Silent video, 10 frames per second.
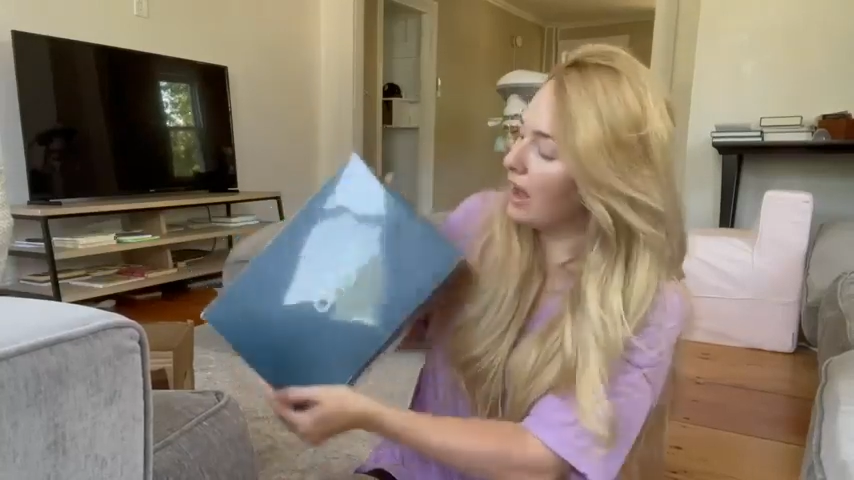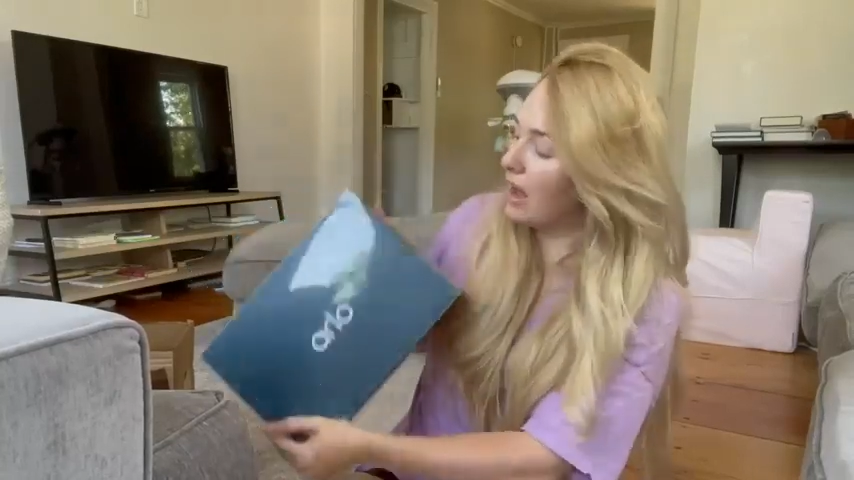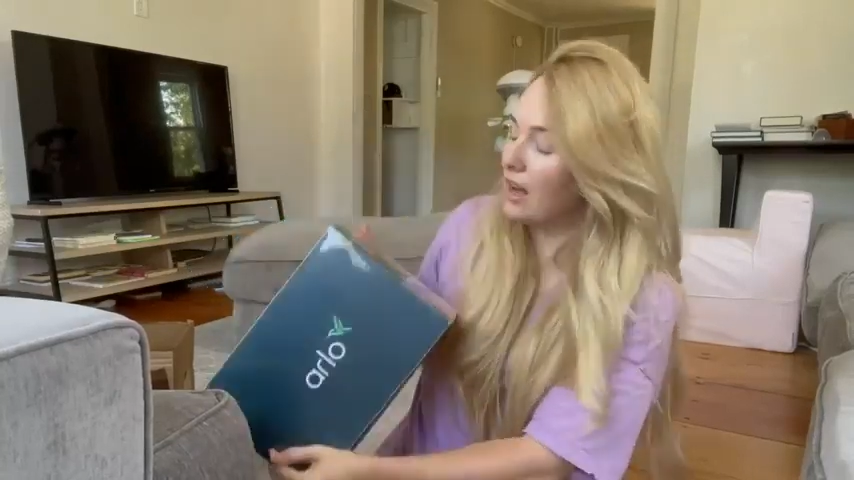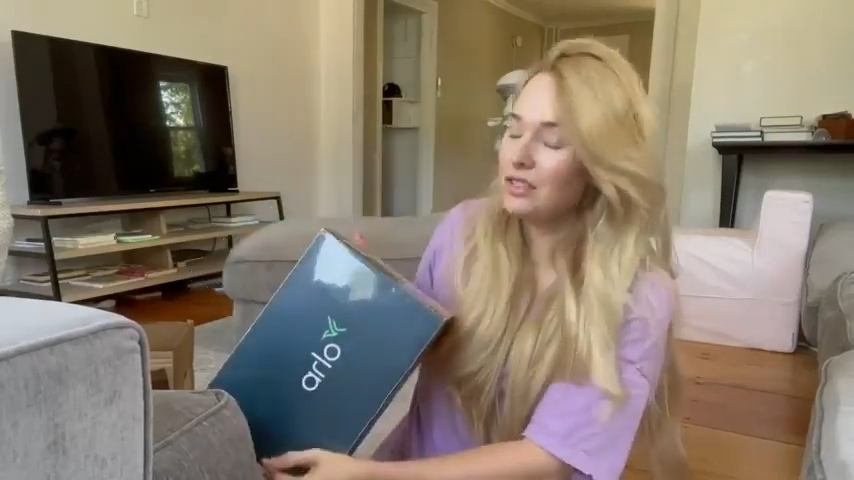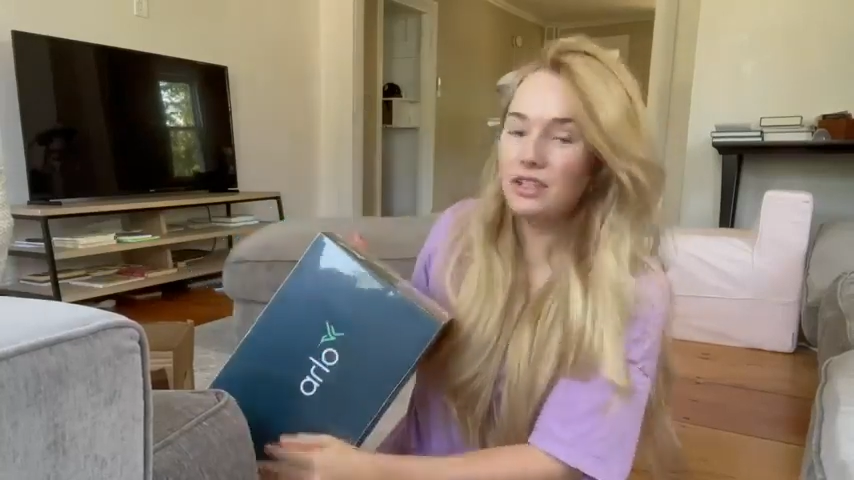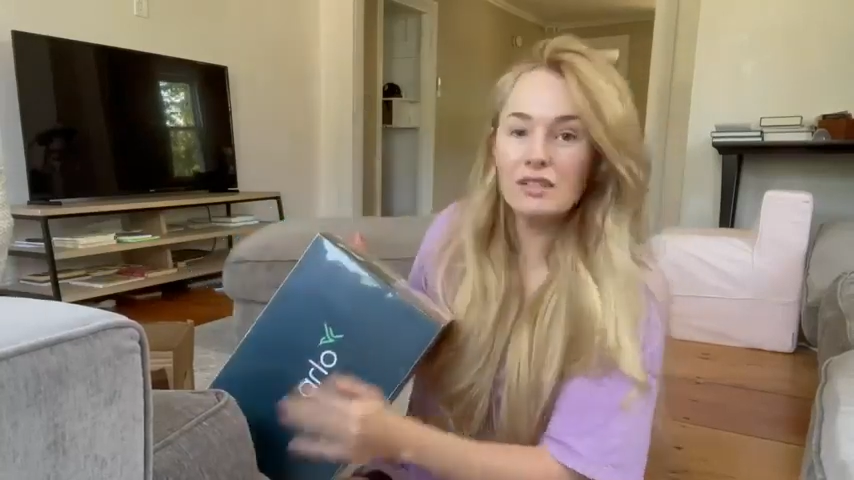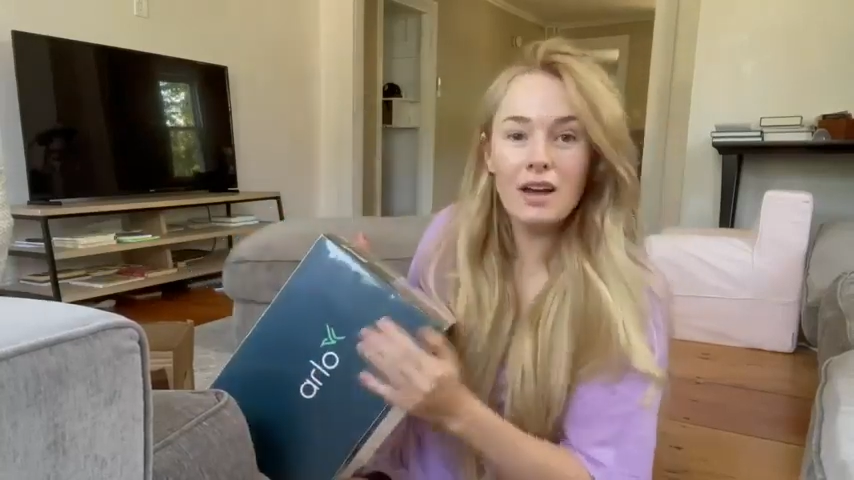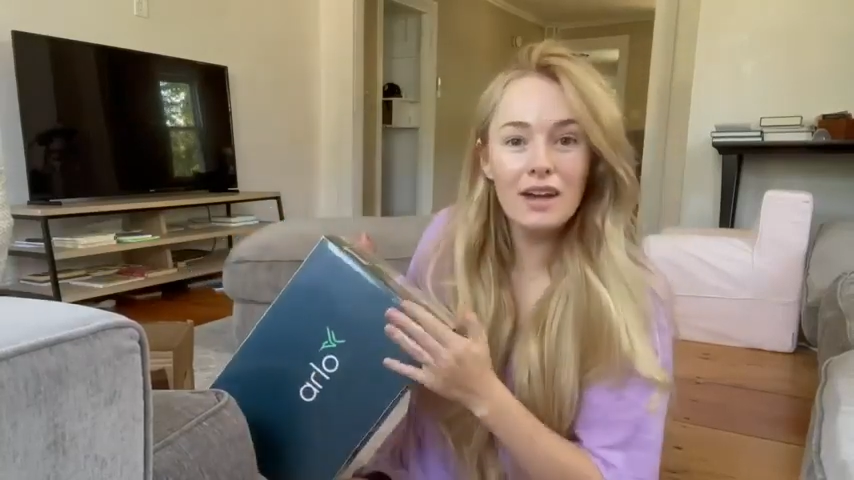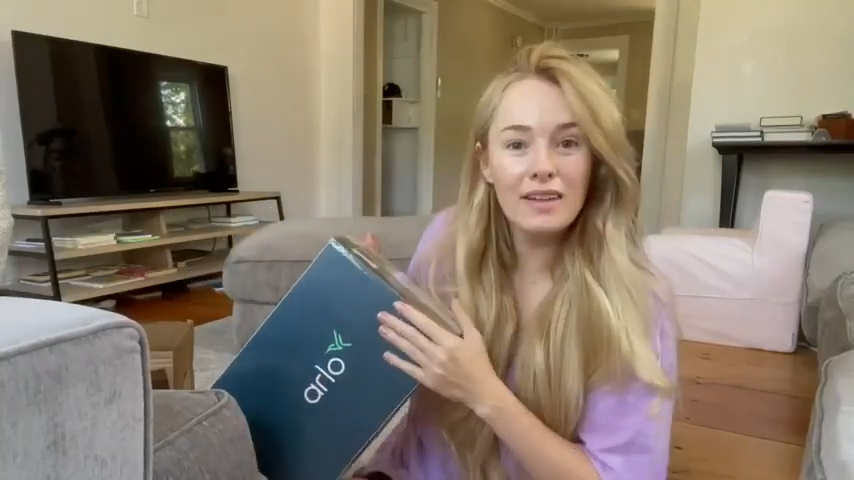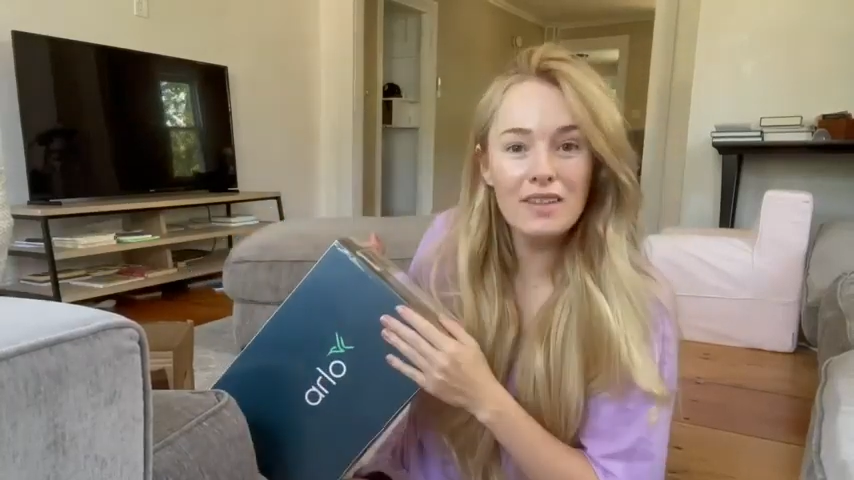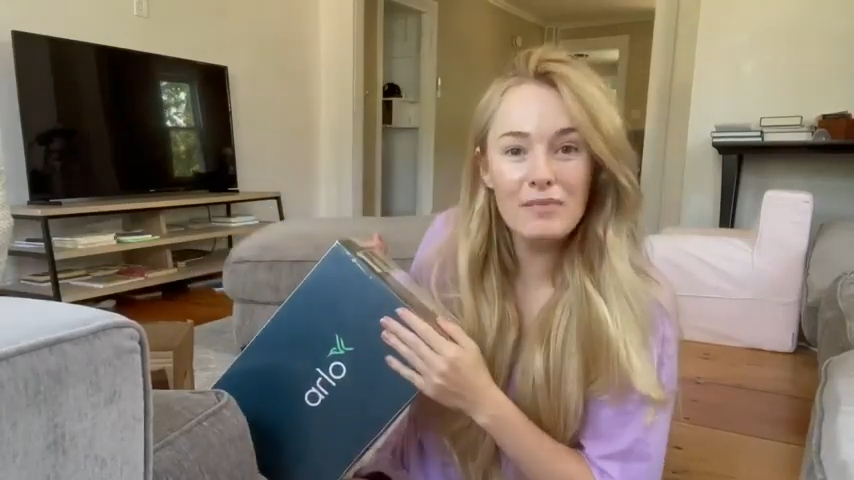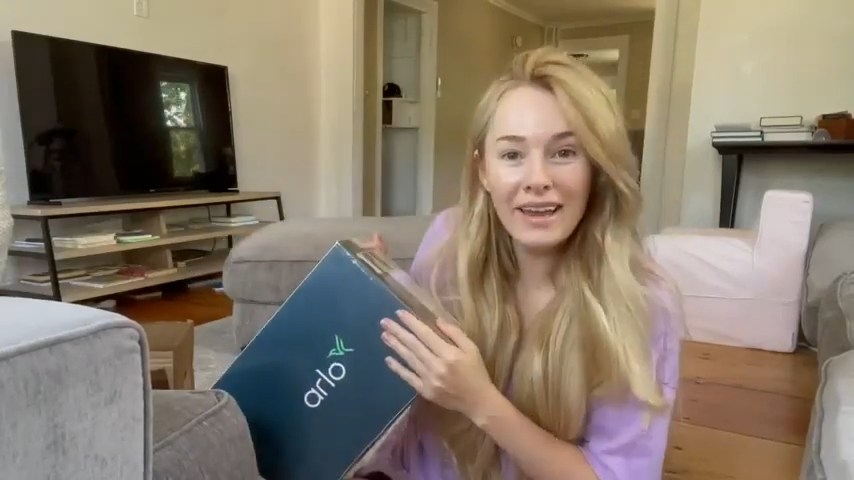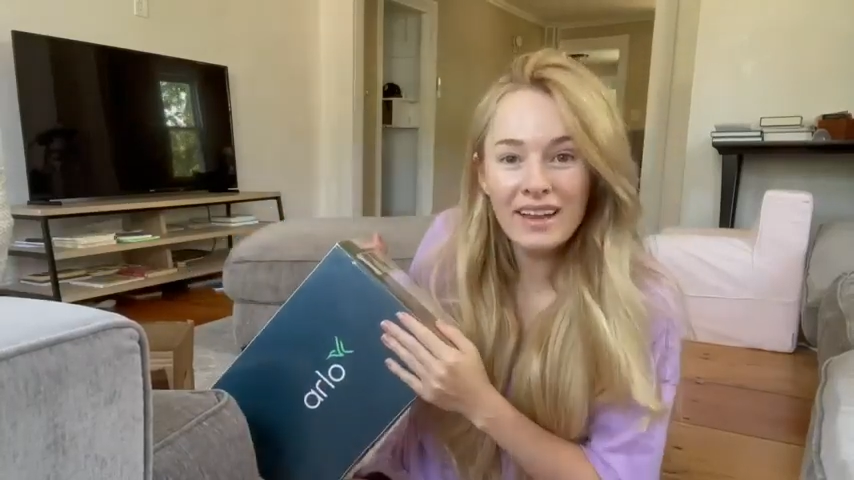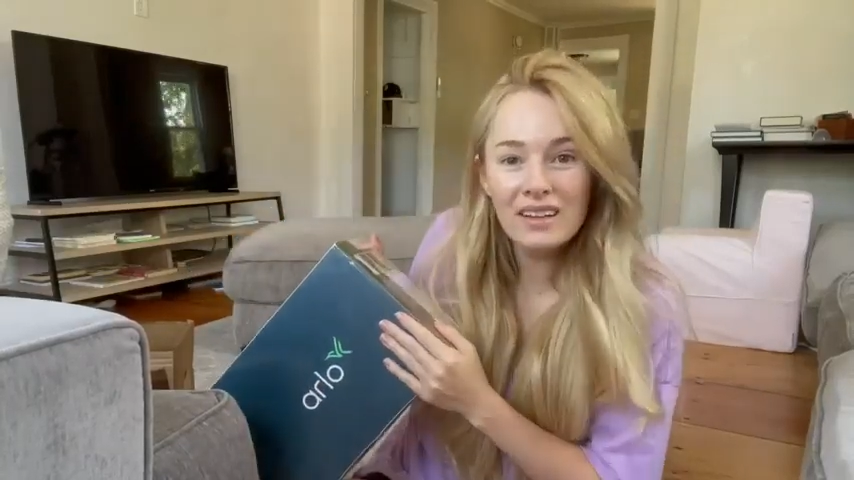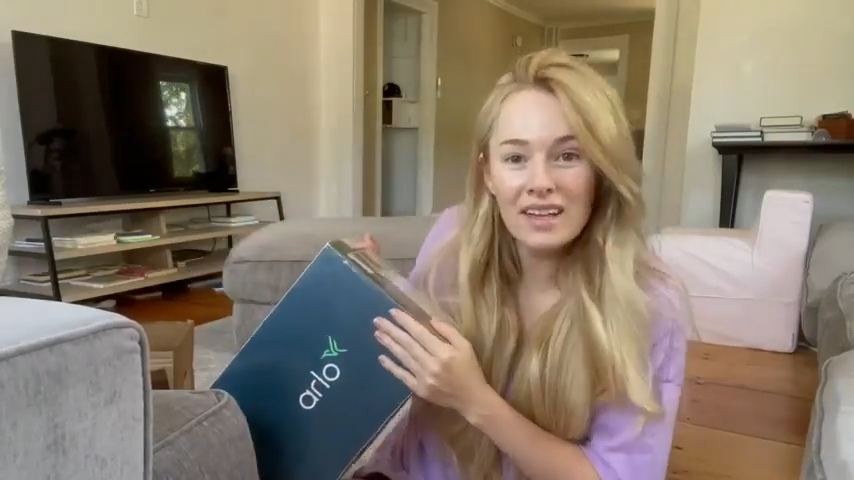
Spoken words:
I just got it in the mail.